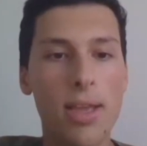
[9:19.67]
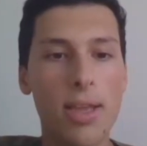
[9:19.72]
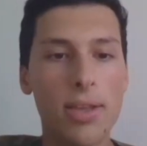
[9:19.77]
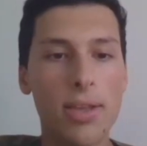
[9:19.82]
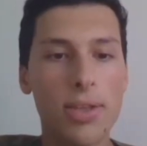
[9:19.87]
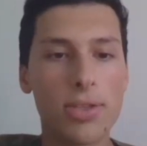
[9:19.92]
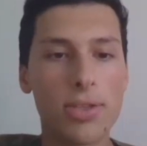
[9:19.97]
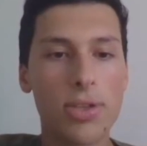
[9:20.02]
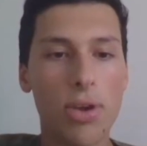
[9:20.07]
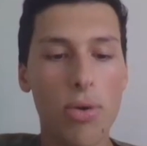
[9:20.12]

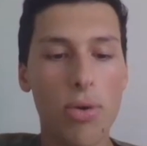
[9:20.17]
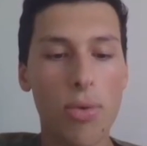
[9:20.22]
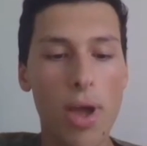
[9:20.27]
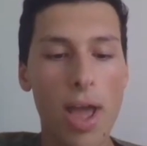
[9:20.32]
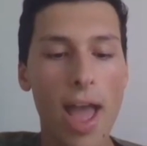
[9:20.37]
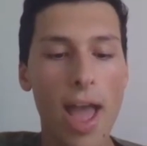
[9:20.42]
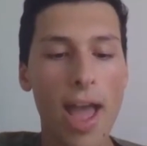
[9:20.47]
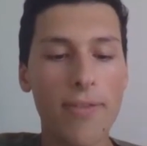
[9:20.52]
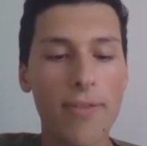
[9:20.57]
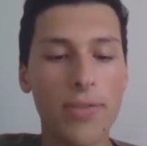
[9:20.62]
So
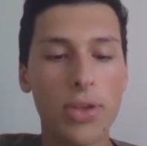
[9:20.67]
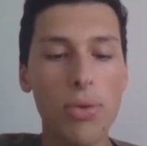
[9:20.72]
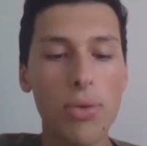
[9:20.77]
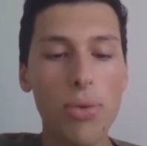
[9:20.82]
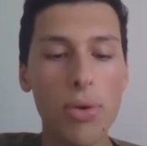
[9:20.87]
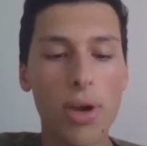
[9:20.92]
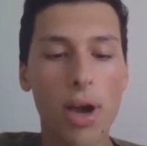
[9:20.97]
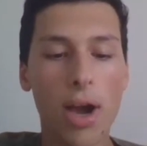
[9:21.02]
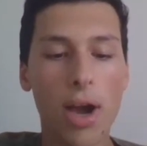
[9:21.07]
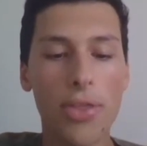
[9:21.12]
have
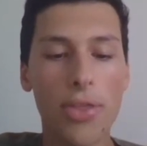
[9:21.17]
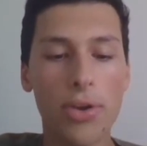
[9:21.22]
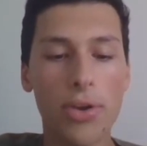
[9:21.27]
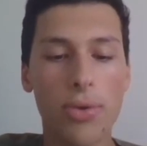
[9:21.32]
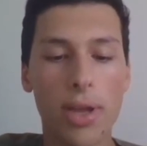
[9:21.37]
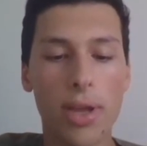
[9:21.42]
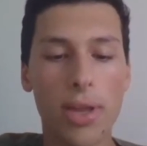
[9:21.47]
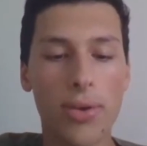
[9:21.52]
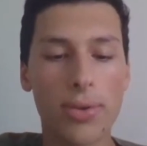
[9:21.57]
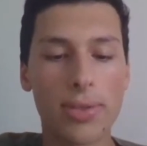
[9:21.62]
you or other
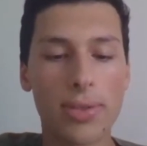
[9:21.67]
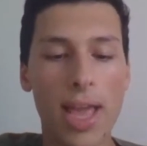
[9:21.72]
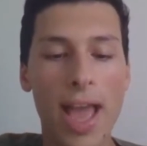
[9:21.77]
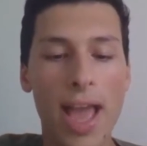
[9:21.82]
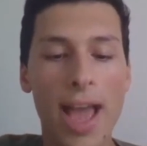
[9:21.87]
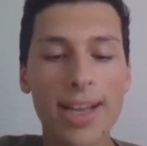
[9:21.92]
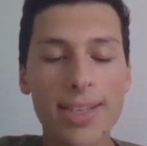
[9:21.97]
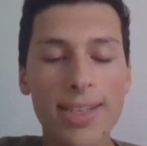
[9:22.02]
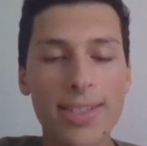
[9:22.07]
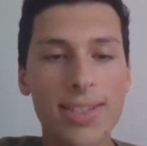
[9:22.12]
graders
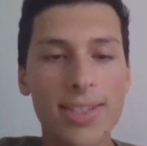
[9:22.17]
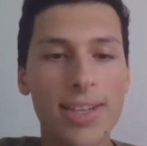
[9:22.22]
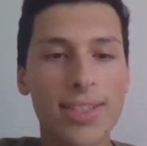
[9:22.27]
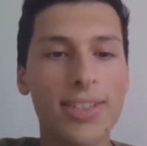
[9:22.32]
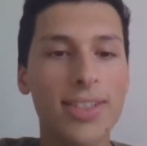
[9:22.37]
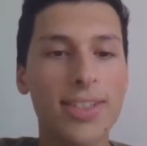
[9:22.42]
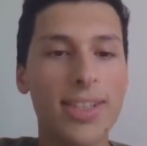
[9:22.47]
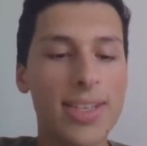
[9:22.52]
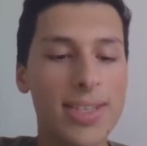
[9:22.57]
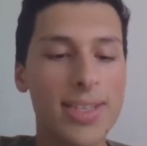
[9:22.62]

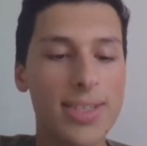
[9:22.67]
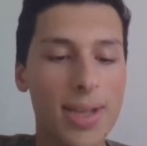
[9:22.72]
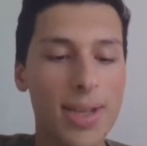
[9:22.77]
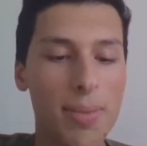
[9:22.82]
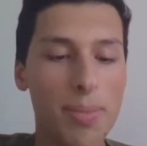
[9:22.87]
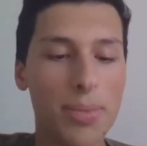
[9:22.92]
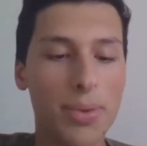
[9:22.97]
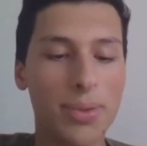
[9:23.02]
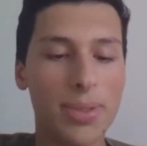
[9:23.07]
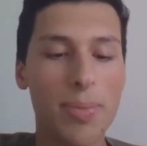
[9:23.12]
accidentally
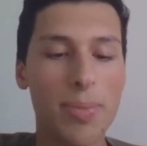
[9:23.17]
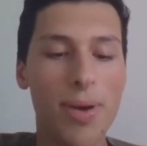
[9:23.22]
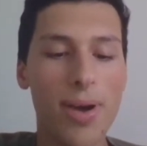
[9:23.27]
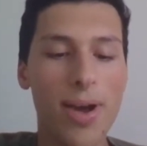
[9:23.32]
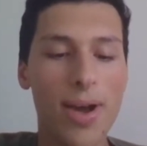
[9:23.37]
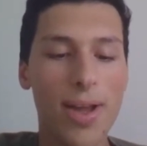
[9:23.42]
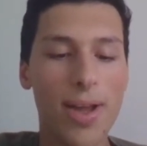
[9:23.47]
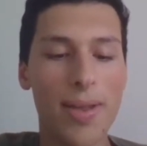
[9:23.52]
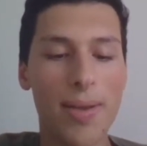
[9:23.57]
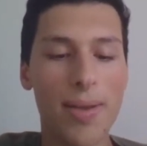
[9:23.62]
stumbled
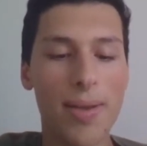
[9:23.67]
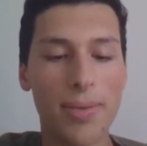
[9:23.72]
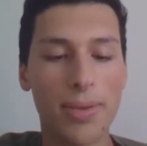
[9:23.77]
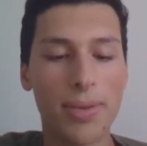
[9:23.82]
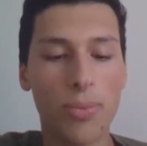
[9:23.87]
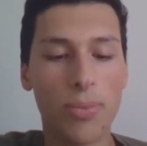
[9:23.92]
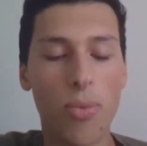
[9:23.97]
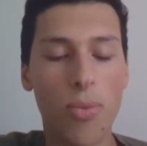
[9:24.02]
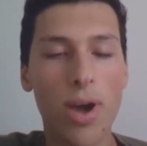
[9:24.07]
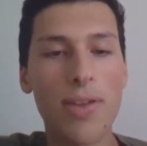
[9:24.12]
upon
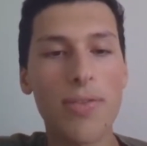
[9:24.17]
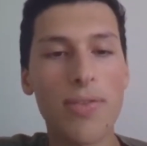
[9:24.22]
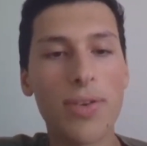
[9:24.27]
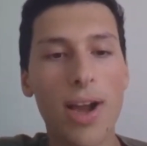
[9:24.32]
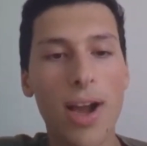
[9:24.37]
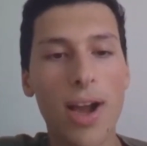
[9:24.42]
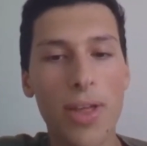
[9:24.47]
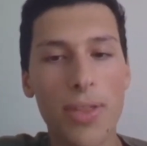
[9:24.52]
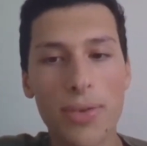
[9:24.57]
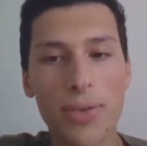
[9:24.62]
one of
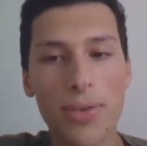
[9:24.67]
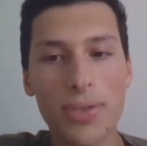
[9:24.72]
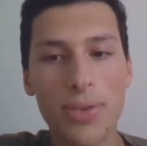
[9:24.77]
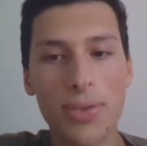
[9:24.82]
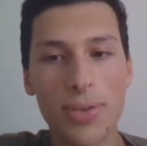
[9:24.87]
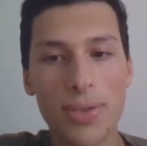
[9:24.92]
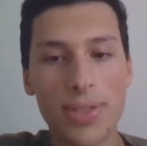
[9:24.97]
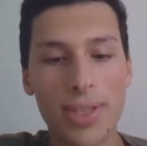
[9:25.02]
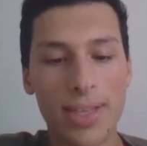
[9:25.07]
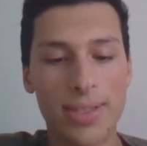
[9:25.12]
your other
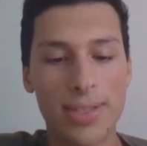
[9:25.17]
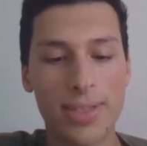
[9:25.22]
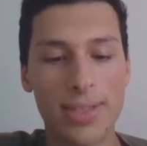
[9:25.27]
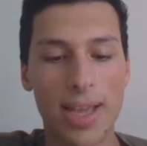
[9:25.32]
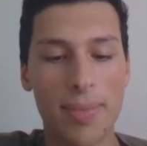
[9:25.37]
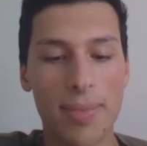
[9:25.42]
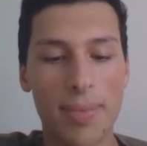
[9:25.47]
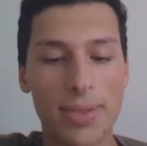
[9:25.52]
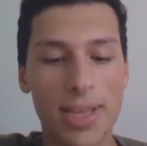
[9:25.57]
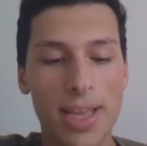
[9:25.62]
students'
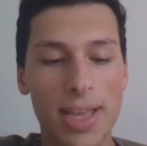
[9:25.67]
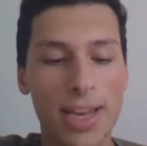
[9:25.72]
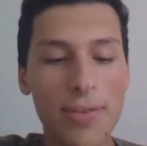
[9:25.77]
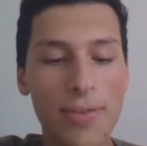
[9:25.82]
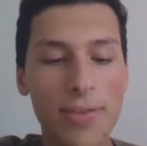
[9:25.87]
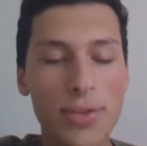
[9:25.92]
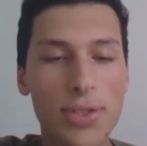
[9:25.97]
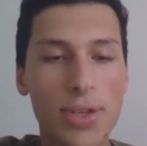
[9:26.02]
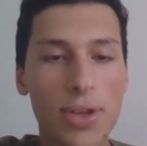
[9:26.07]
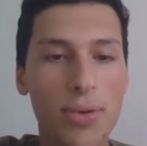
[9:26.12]
exams? And
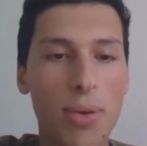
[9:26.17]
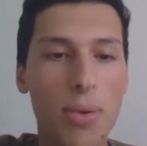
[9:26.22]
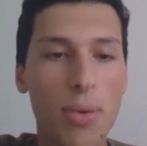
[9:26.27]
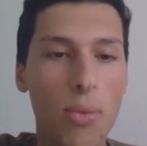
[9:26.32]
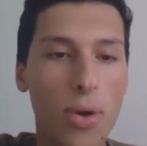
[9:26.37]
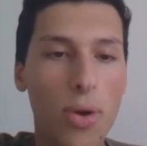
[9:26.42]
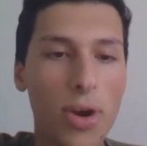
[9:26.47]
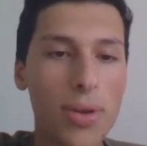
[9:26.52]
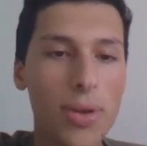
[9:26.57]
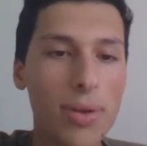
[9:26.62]
if so,
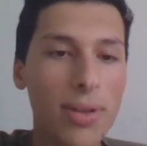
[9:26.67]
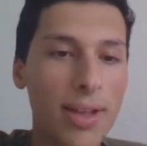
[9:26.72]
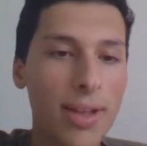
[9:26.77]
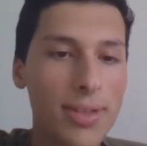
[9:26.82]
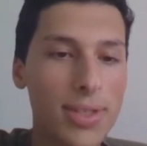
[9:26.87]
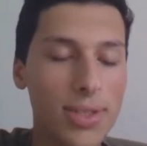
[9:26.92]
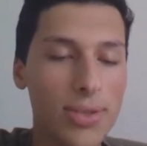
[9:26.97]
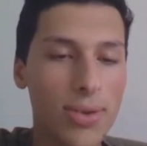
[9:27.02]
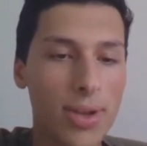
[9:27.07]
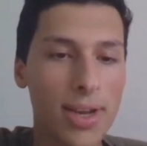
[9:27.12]
were you
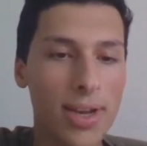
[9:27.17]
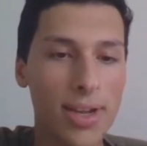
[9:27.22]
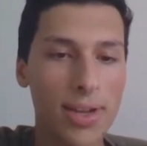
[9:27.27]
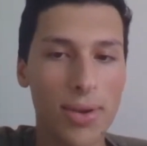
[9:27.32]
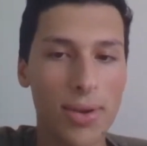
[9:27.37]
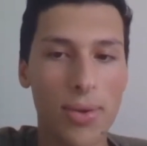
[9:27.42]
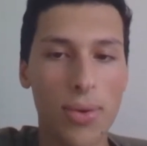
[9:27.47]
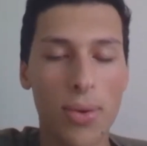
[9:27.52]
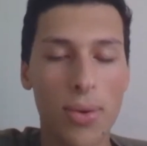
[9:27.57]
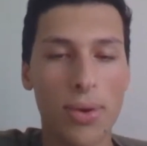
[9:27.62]
allowed to grade
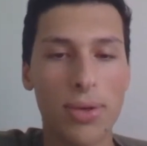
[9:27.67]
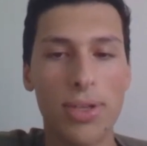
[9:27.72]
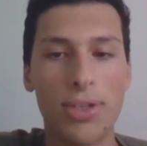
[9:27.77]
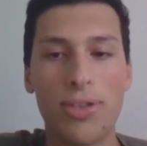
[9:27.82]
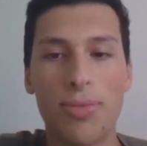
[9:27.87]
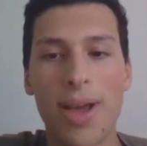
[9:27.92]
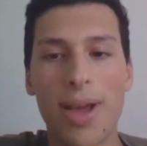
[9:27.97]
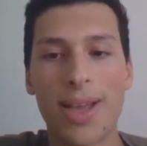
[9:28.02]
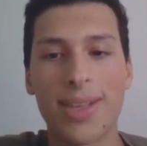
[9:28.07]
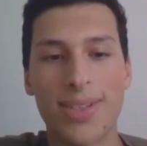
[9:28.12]
it, or
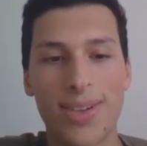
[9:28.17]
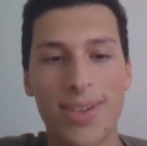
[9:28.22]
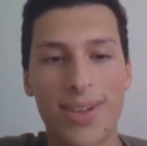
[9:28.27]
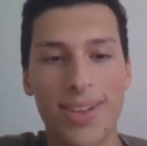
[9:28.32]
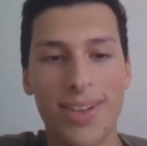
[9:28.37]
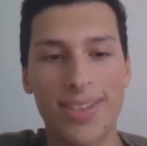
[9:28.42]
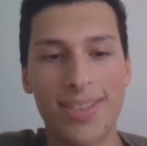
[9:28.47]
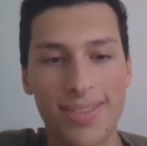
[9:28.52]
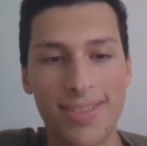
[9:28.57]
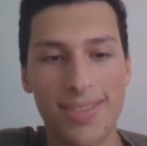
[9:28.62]
did you pass it
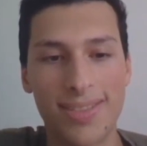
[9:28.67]
on?